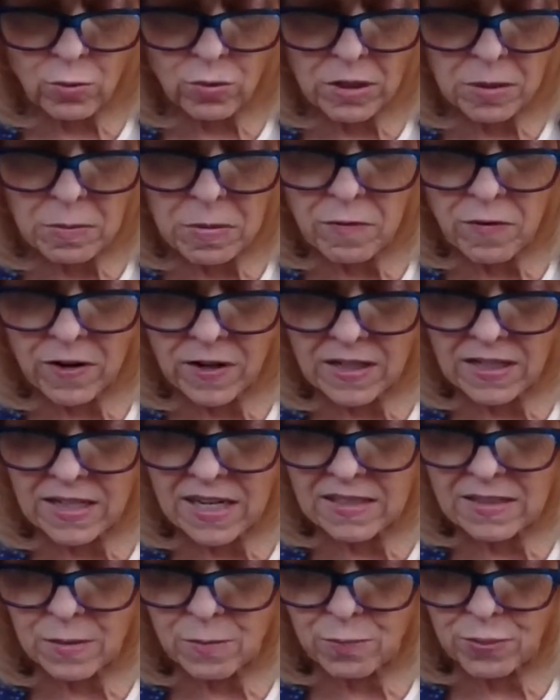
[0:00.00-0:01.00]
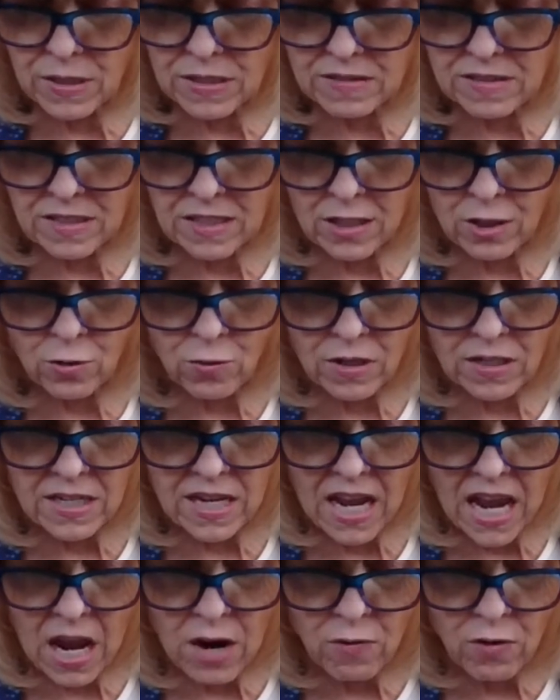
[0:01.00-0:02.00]
and he'd be very nice and pleasant and agree
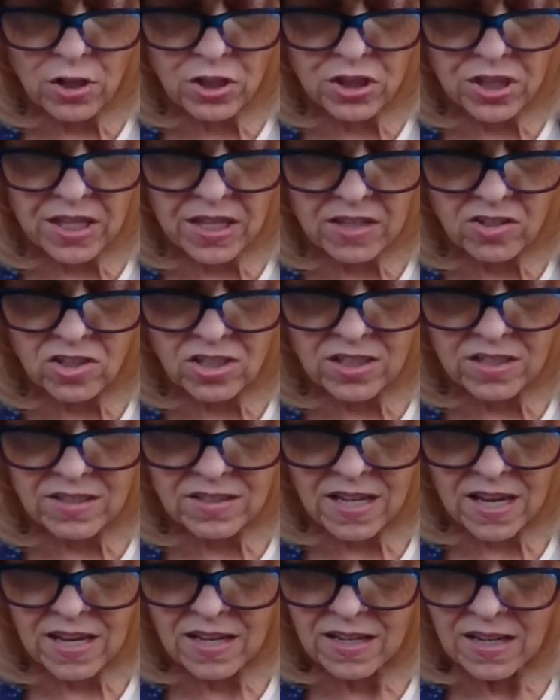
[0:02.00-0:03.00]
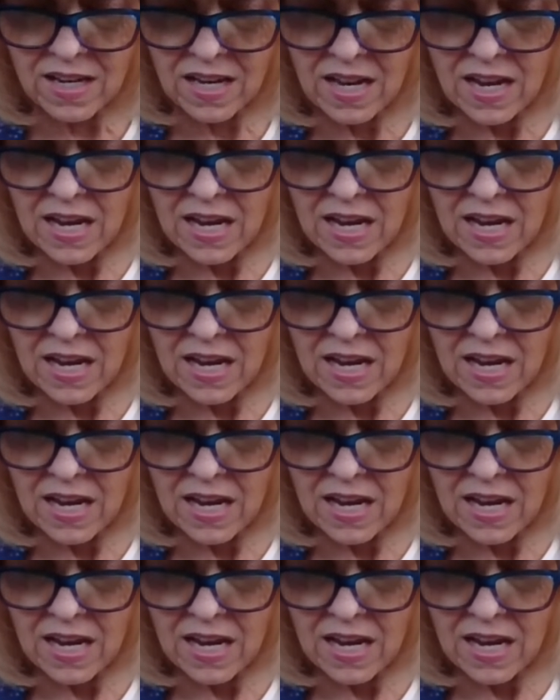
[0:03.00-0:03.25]
to everything," she said.